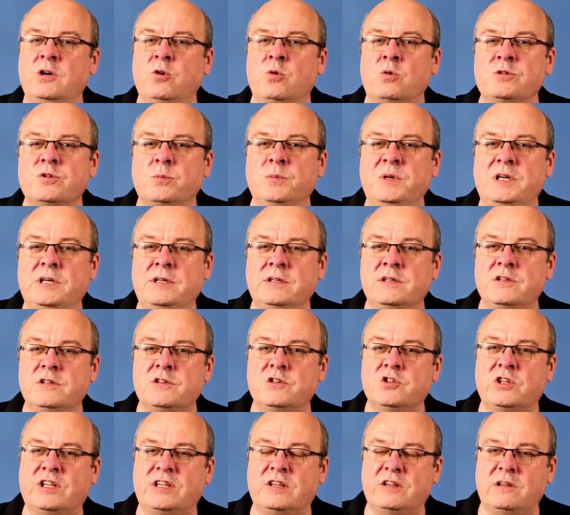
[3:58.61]
also
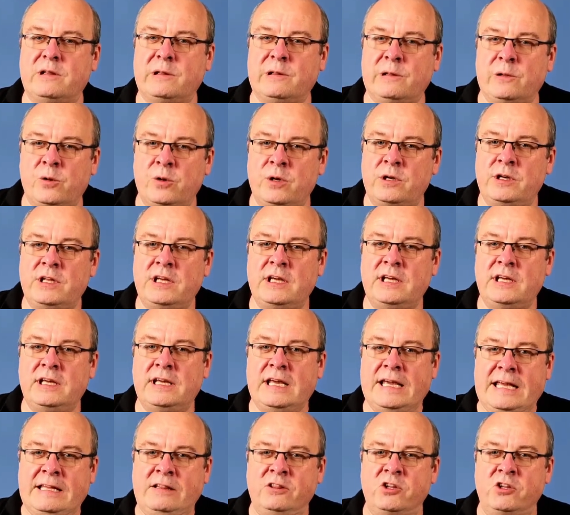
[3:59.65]
means learning in